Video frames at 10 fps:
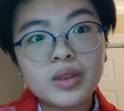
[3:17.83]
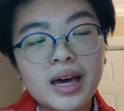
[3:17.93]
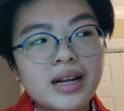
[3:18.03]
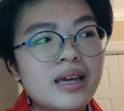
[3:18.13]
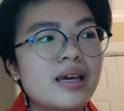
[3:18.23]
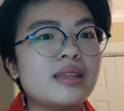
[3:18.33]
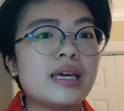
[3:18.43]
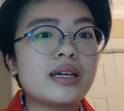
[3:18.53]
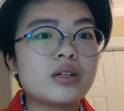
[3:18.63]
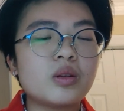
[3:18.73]
that
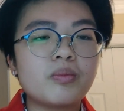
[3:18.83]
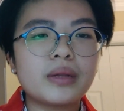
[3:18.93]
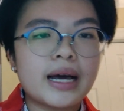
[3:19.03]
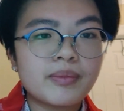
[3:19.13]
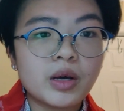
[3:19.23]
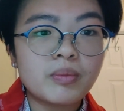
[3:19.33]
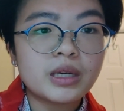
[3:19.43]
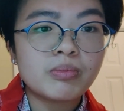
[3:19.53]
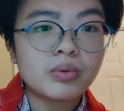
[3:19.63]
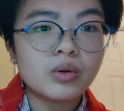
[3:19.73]
they could blackmail
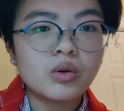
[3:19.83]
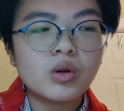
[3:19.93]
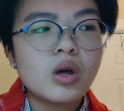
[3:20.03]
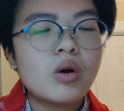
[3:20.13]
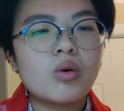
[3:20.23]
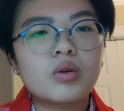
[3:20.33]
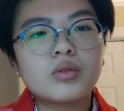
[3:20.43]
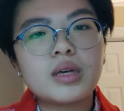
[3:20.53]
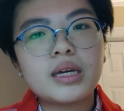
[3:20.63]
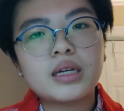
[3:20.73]
people, or
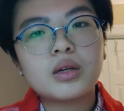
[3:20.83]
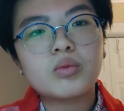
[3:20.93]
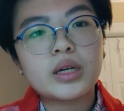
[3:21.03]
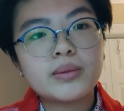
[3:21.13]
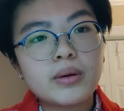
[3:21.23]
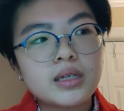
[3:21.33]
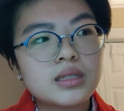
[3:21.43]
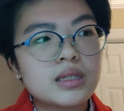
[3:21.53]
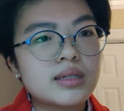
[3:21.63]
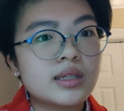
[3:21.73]
they could raise
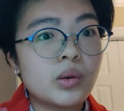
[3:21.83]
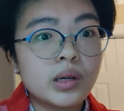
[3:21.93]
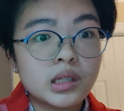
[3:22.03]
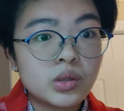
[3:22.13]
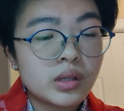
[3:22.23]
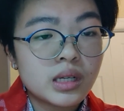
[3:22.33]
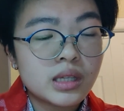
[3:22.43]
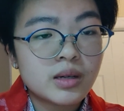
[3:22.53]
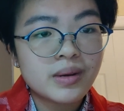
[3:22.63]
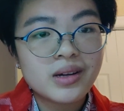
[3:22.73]
prices, and no one could do
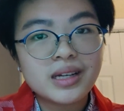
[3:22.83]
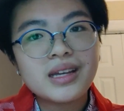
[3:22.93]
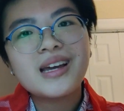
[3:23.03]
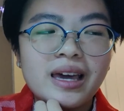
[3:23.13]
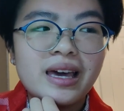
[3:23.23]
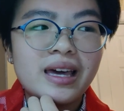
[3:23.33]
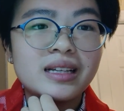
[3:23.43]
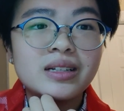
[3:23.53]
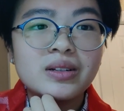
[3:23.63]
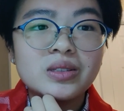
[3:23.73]
anything about it. And
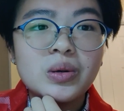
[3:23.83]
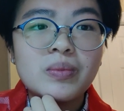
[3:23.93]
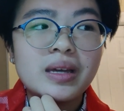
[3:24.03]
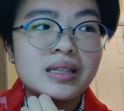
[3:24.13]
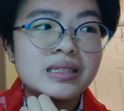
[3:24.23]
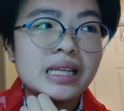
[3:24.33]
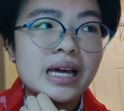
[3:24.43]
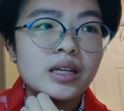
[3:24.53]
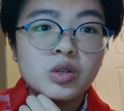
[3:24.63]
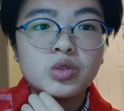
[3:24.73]
it also means
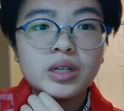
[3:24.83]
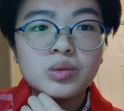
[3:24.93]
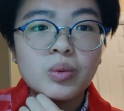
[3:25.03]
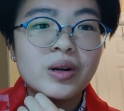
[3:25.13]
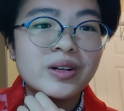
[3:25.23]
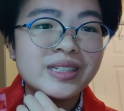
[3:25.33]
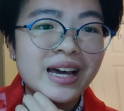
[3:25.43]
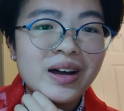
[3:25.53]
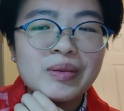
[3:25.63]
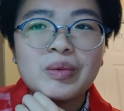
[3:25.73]
that their drinks were watered
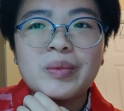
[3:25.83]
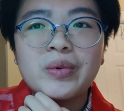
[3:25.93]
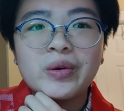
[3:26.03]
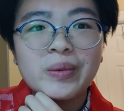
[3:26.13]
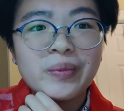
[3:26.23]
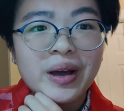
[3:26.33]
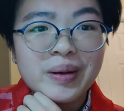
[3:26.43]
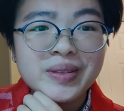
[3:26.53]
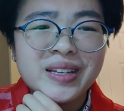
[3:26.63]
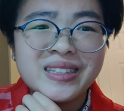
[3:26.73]
down, there were broken
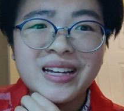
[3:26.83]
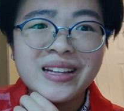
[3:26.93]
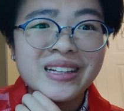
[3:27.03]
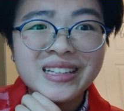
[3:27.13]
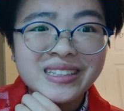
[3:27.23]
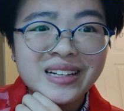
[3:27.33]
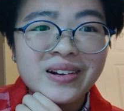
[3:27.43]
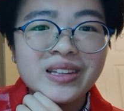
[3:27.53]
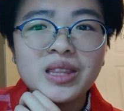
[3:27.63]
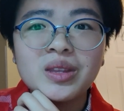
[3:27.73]
pipes. It's not
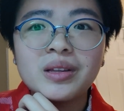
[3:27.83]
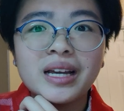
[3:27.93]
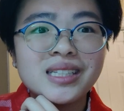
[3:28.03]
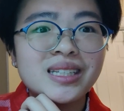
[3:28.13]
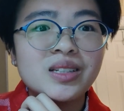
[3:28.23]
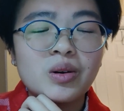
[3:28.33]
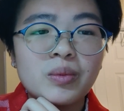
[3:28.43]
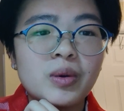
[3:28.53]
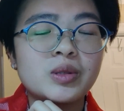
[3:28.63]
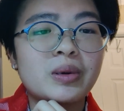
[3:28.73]
necessarily the nicest or
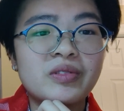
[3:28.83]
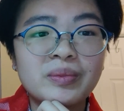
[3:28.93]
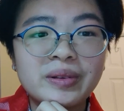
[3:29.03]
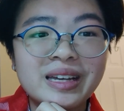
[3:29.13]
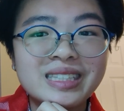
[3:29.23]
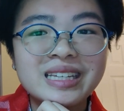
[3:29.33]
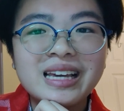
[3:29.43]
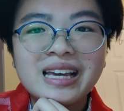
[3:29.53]
most perfect place,